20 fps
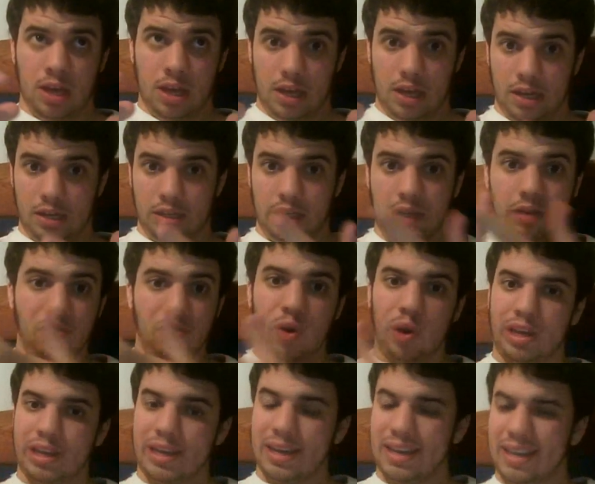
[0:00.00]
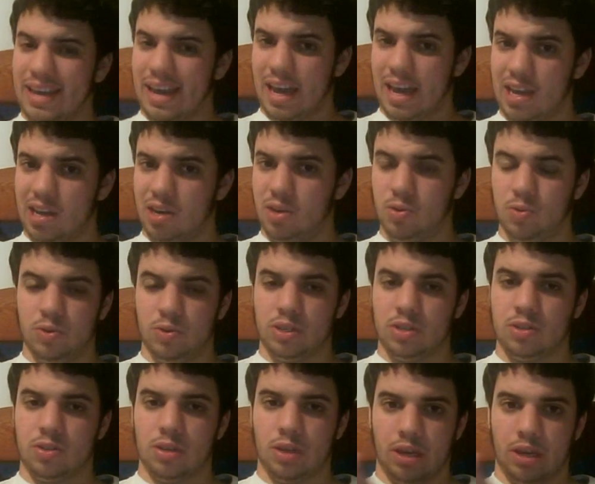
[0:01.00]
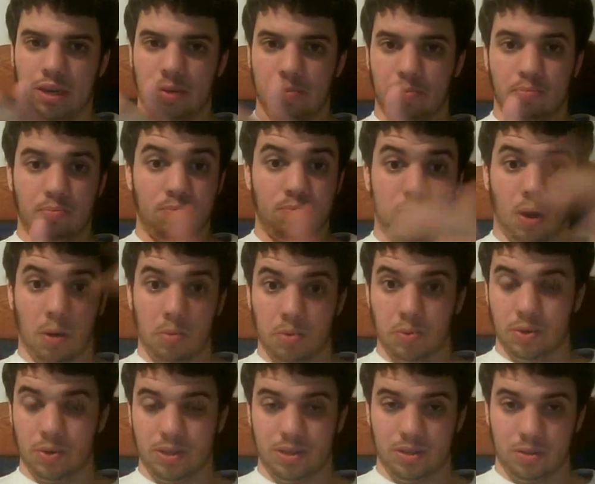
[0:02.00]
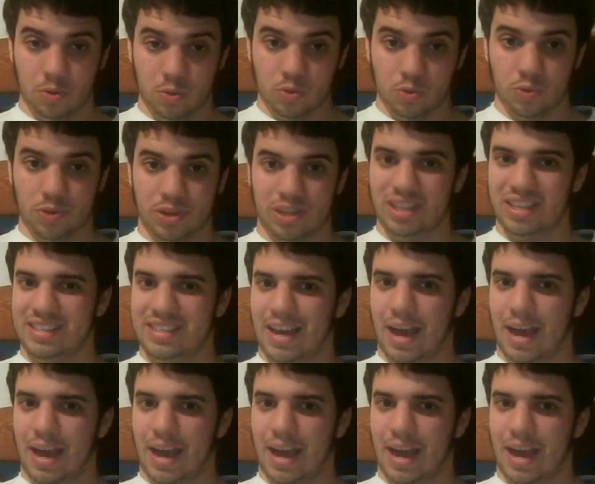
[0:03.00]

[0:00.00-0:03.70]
Leroy Kincaid, who is who's one of the